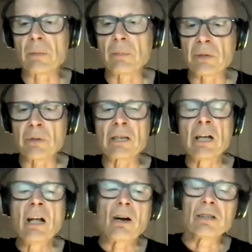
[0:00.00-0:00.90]
But there was
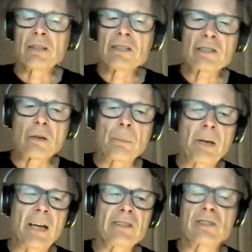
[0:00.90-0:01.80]
all these little
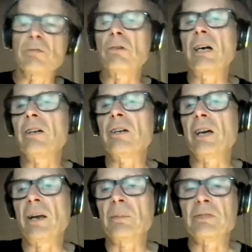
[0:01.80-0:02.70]
patches of wild
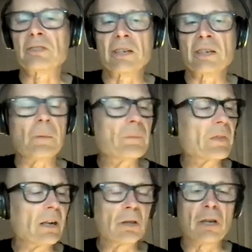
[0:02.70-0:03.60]
hops
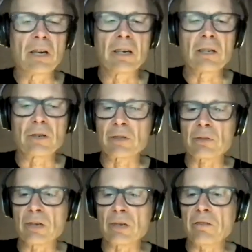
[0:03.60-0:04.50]
along Clark
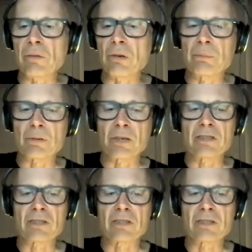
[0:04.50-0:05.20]
Drive at one point.